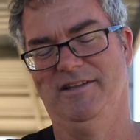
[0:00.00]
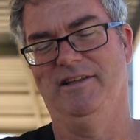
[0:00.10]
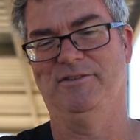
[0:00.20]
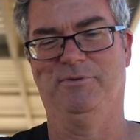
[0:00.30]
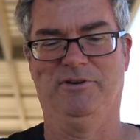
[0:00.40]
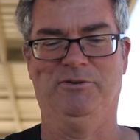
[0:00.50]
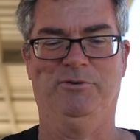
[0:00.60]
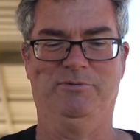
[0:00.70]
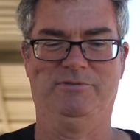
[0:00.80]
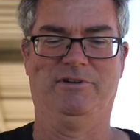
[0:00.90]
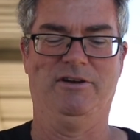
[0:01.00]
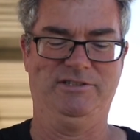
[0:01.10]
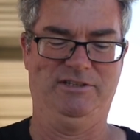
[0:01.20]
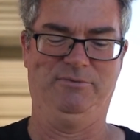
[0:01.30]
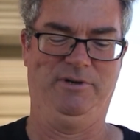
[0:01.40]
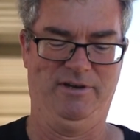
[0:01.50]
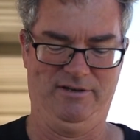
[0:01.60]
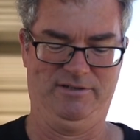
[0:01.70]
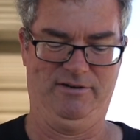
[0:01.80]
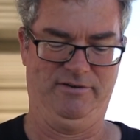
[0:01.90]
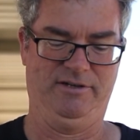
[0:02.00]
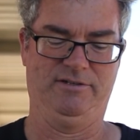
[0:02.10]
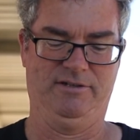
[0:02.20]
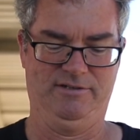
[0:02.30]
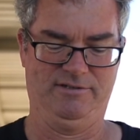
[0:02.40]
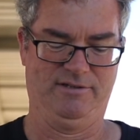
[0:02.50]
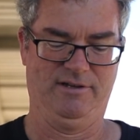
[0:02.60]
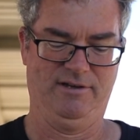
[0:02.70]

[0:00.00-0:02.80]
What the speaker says: that's when it all goes out the window. So I need to just